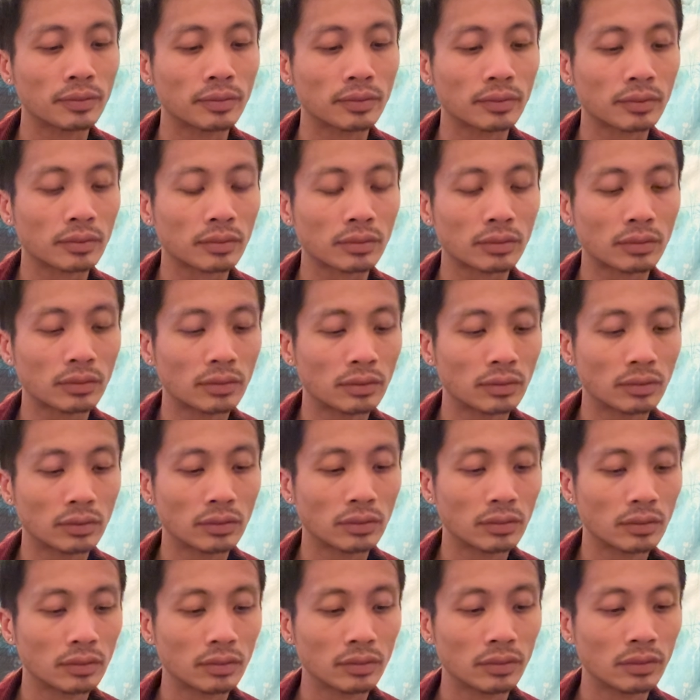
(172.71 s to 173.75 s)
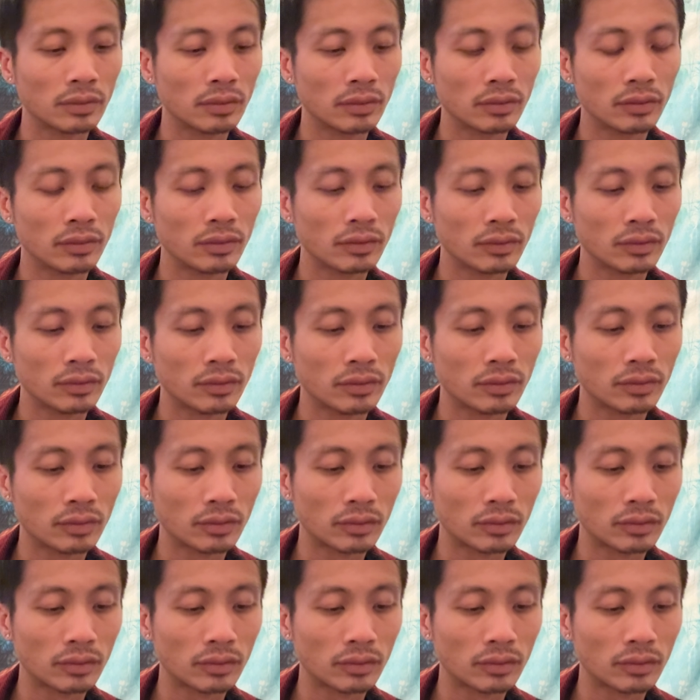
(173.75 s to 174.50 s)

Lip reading: No one is speaking in this clip.